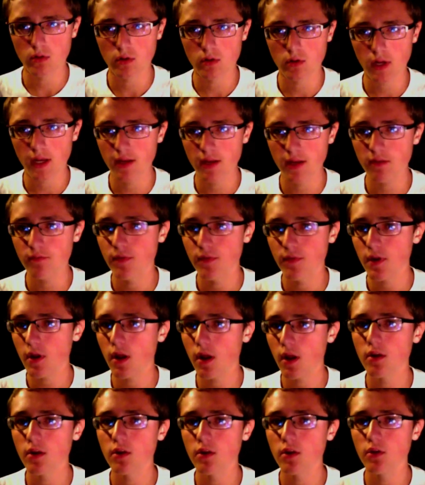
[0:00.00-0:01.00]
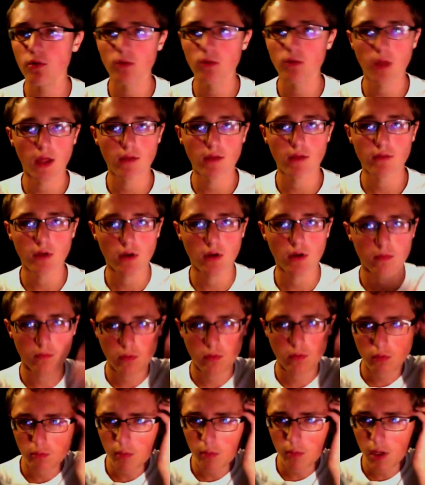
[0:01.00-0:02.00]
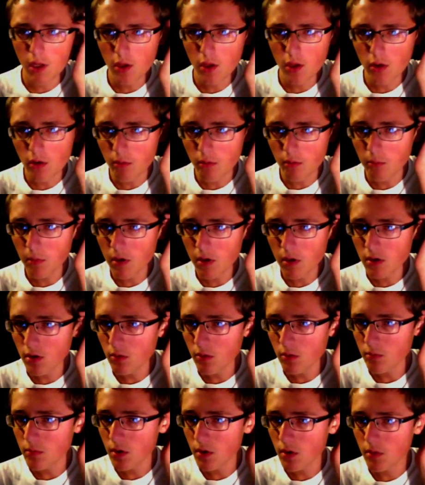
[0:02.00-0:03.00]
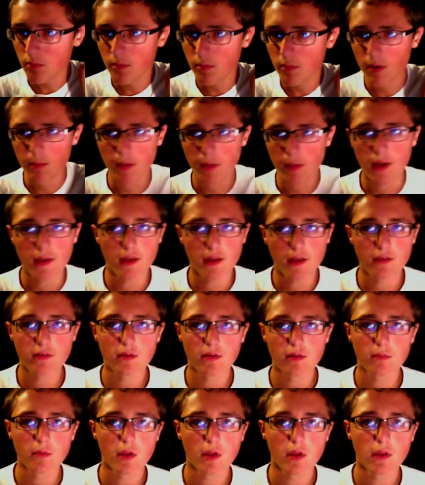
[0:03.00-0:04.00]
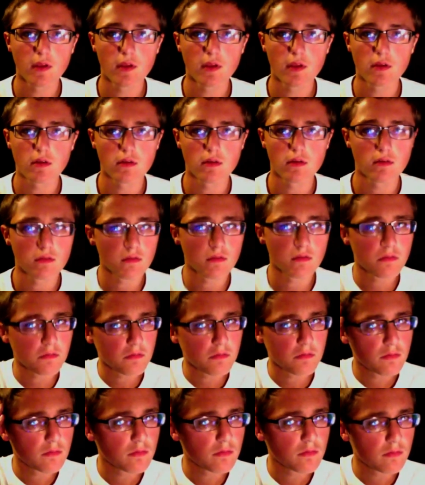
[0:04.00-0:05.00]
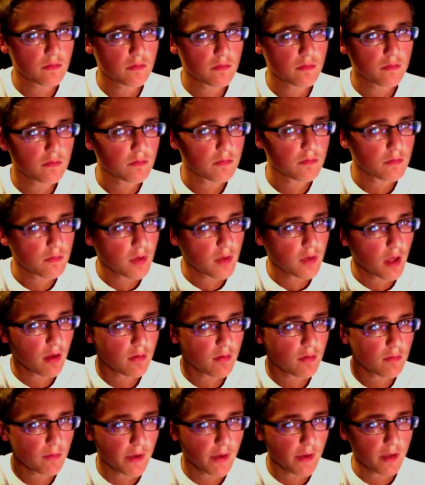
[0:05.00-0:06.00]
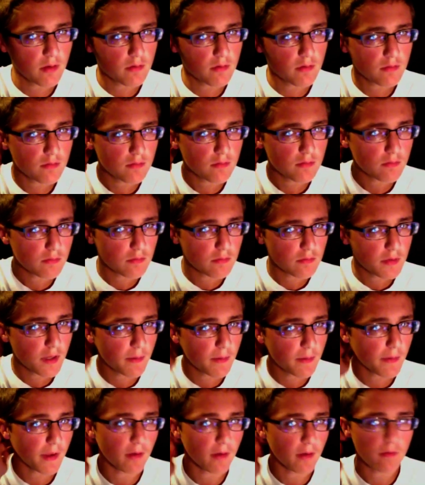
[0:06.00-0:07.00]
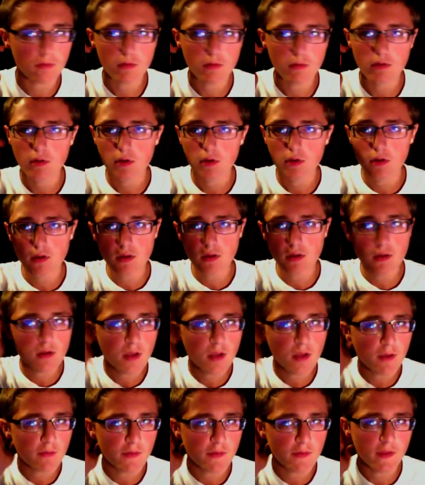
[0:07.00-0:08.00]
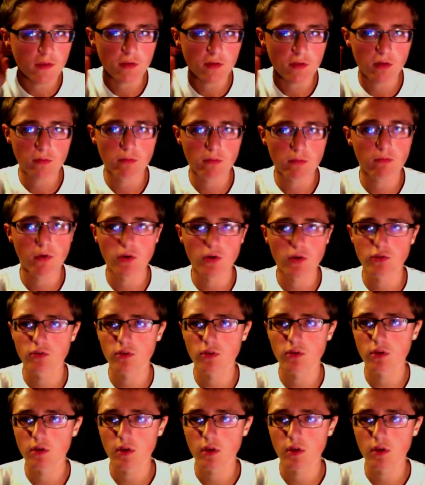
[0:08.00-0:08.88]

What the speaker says: I didn't figure out how to do live comm. Oh my, here. Nope, never mind. That's something on the. Yeah, wait. There we go. Everything's all reversed.